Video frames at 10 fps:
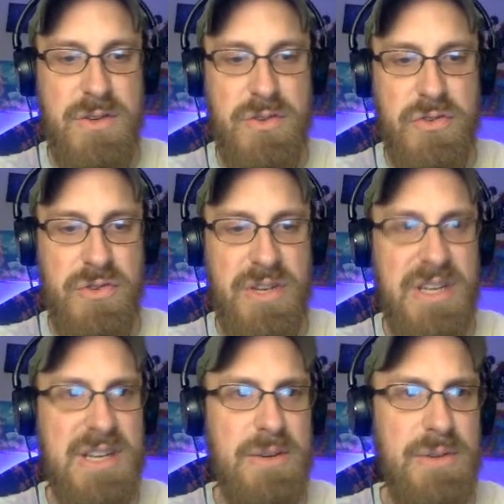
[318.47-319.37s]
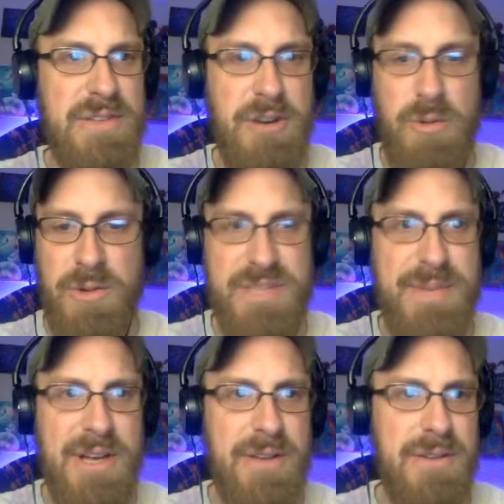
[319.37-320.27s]
Intrigue. Ooh, that's a hard word to
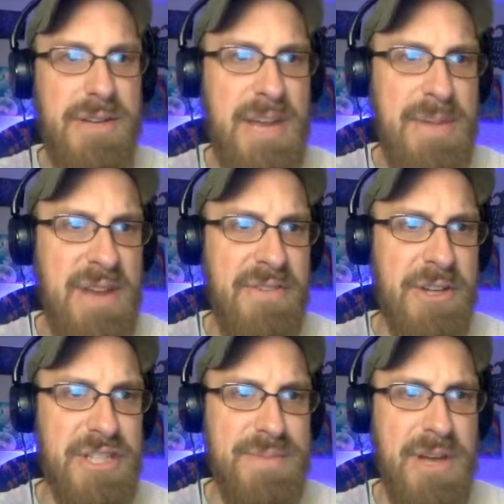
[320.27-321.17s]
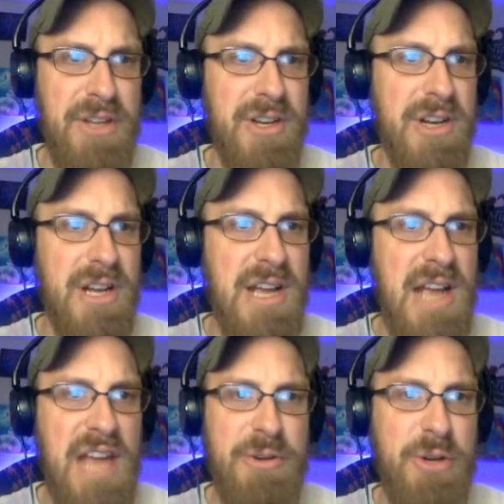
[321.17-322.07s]
spell. And I'm not a very good speller.
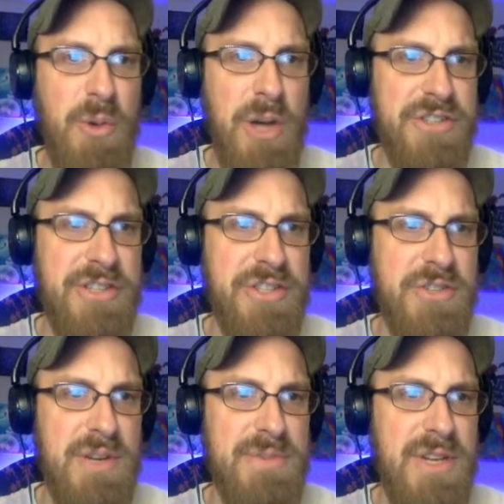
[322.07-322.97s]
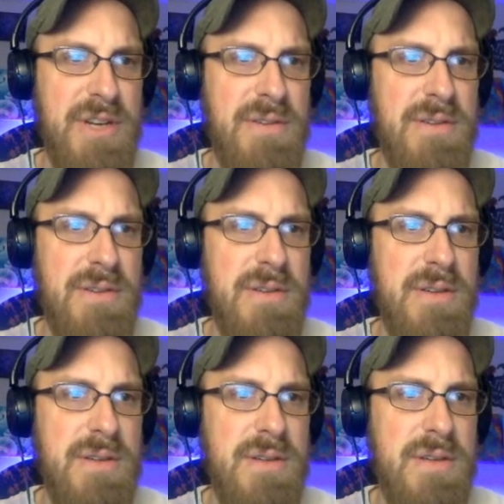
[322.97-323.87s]
As everyone who watches these streams know.
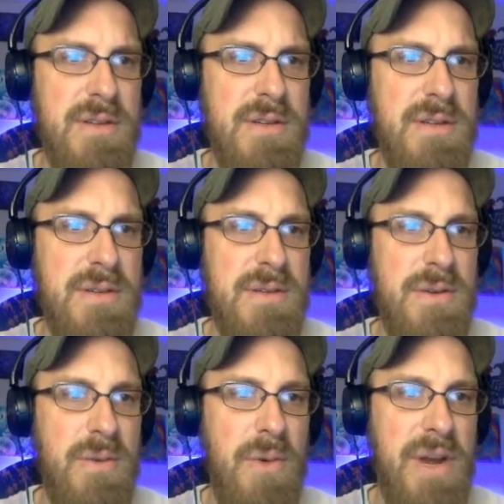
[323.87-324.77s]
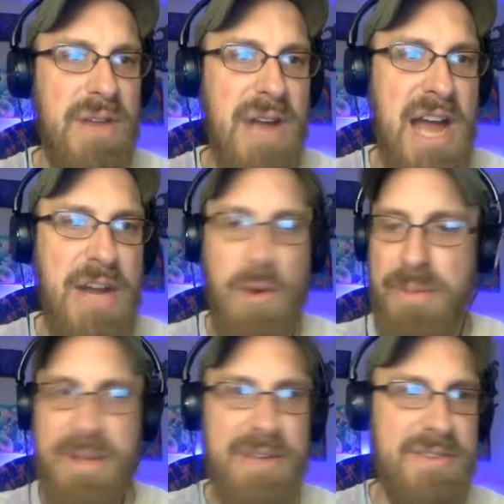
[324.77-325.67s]
Whatever. I know what it
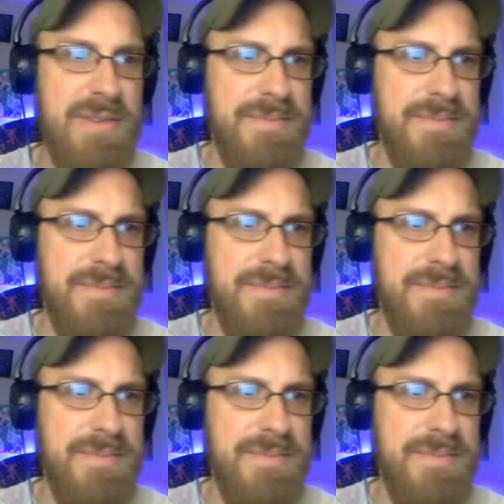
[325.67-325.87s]
means.